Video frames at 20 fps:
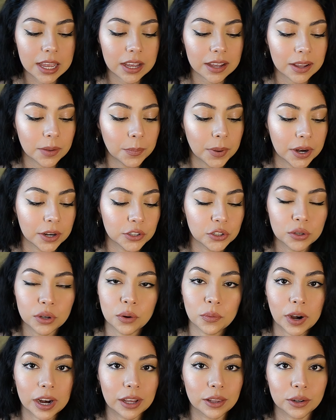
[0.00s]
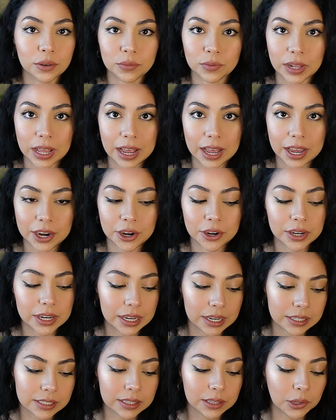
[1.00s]
compared to a regular flat iron,
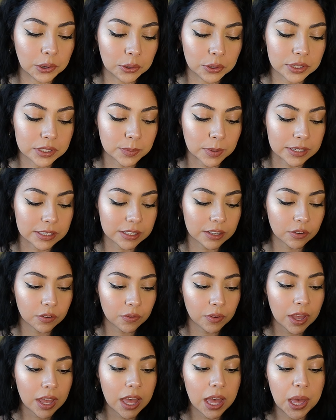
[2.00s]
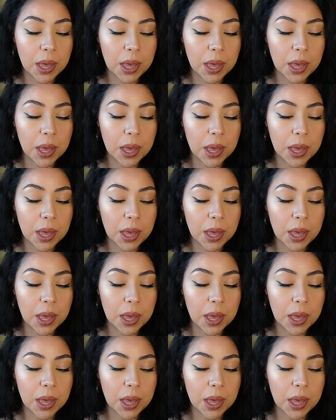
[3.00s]
it is a little expensive.